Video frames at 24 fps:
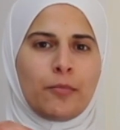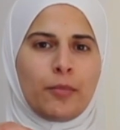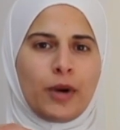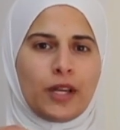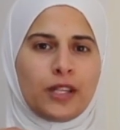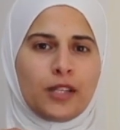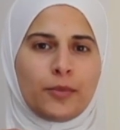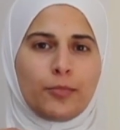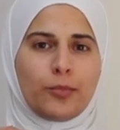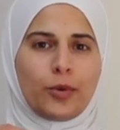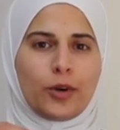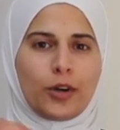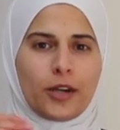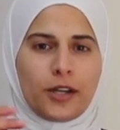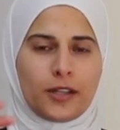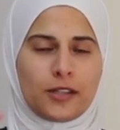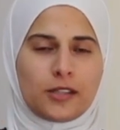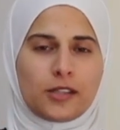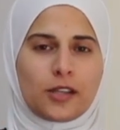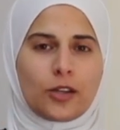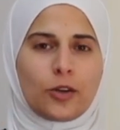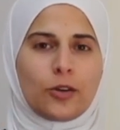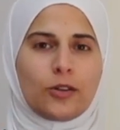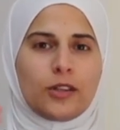body
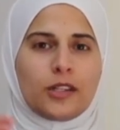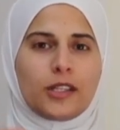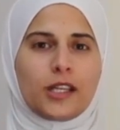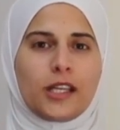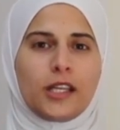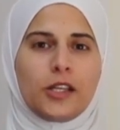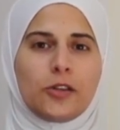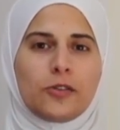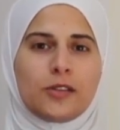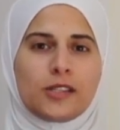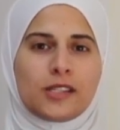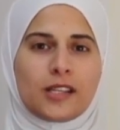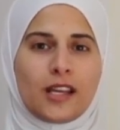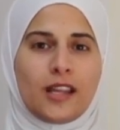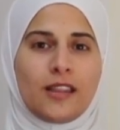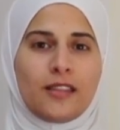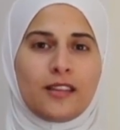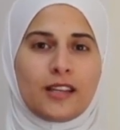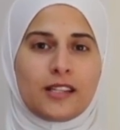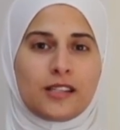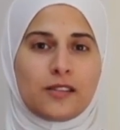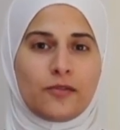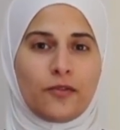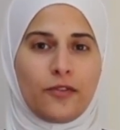parts continues in
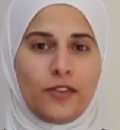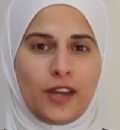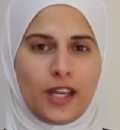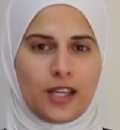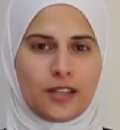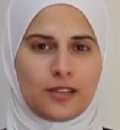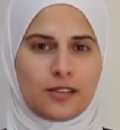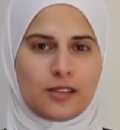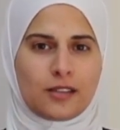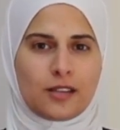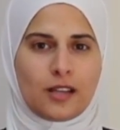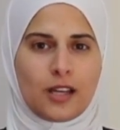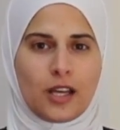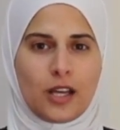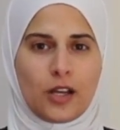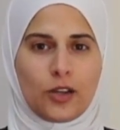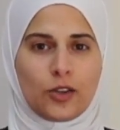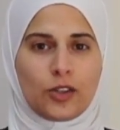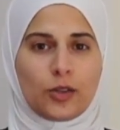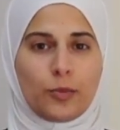this phase